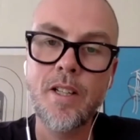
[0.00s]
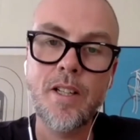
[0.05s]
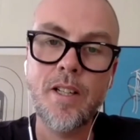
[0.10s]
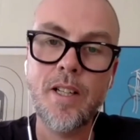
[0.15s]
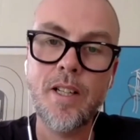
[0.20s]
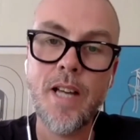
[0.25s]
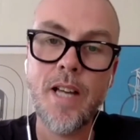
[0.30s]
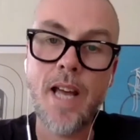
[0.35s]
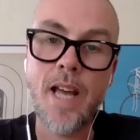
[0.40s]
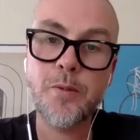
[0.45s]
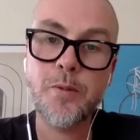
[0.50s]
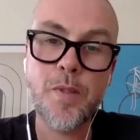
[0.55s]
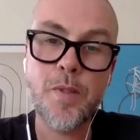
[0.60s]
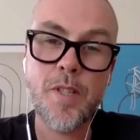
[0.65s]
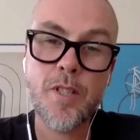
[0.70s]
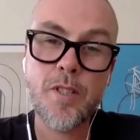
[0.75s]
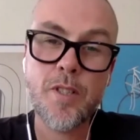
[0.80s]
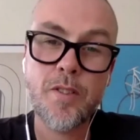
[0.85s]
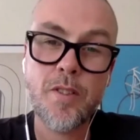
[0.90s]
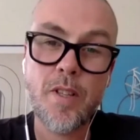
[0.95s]
have
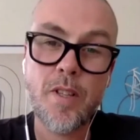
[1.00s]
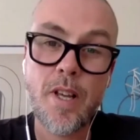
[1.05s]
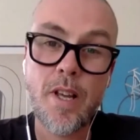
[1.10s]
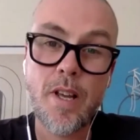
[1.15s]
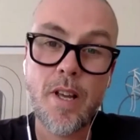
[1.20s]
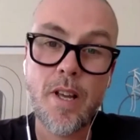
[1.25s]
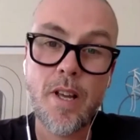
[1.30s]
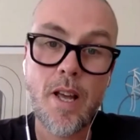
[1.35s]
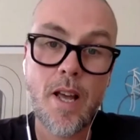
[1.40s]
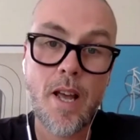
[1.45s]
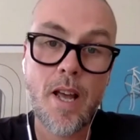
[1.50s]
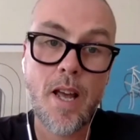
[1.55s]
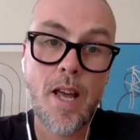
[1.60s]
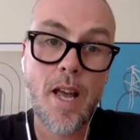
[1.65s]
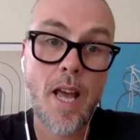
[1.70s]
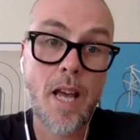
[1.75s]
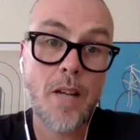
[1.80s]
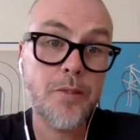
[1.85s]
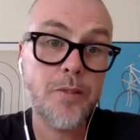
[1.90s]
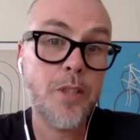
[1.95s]
with
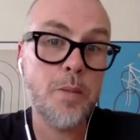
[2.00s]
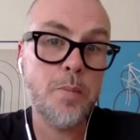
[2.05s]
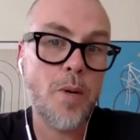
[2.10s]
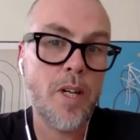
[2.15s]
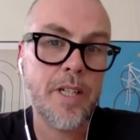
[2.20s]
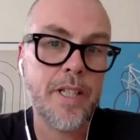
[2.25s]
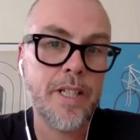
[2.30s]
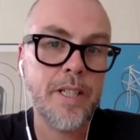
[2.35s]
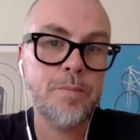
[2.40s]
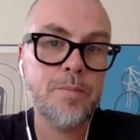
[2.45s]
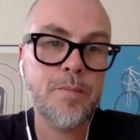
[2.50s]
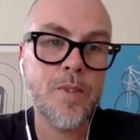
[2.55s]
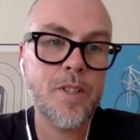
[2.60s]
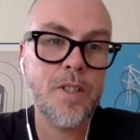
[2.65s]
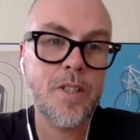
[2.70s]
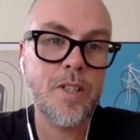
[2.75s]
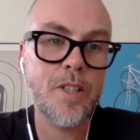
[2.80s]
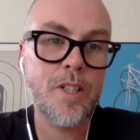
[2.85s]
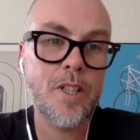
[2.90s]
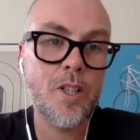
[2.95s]
everybody.
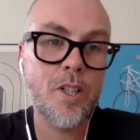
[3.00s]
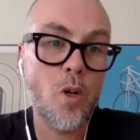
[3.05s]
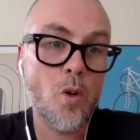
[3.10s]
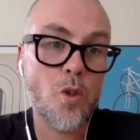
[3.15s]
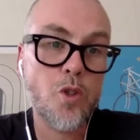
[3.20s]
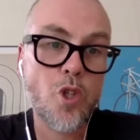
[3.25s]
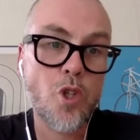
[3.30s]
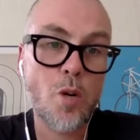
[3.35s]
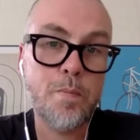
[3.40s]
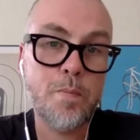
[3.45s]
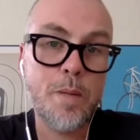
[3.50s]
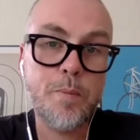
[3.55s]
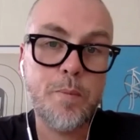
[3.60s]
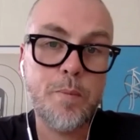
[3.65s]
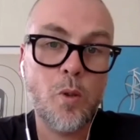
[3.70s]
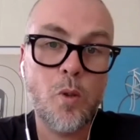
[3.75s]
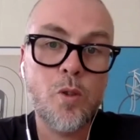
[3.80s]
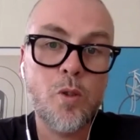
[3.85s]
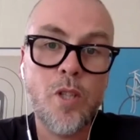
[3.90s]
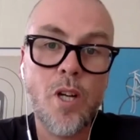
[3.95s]
Also, people
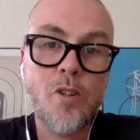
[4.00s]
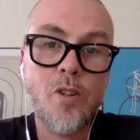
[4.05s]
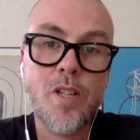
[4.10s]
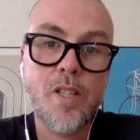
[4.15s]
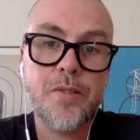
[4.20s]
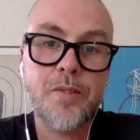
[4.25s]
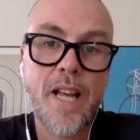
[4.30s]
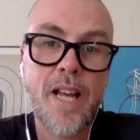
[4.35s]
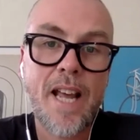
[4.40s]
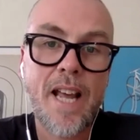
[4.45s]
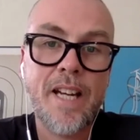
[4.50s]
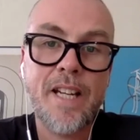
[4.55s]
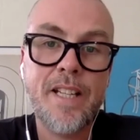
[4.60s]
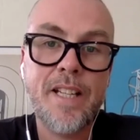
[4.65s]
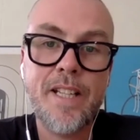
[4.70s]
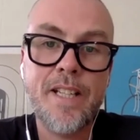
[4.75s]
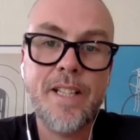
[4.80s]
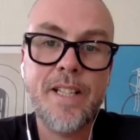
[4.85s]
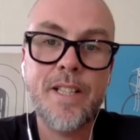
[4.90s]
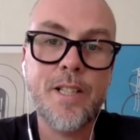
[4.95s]
who don't have
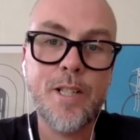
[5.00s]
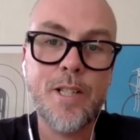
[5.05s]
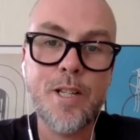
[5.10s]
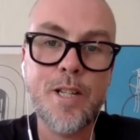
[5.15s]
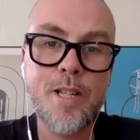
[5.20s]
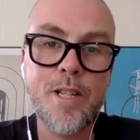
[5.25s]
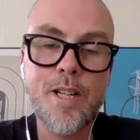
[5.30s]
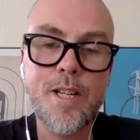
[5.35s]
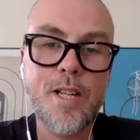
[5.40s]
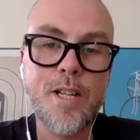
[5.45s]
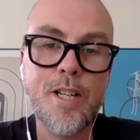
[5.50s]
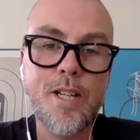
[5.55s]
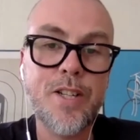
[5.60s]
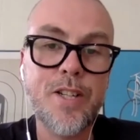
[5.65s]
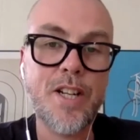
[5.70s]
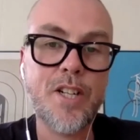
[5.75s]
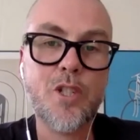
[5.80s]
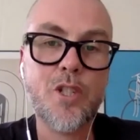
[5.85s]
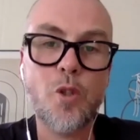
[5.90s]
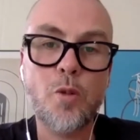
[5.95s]
any
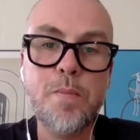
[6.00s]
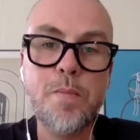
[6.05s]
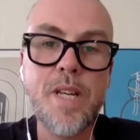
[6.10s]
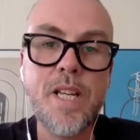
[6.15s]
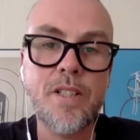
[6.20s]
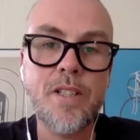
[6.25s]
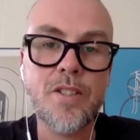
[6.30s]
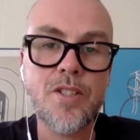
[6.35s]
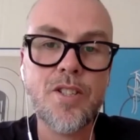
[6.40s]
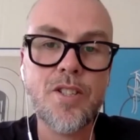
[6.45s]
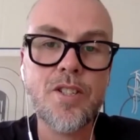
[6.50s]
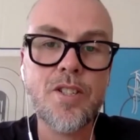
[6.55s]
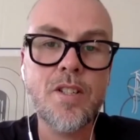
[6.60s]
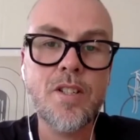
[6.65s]
digital means.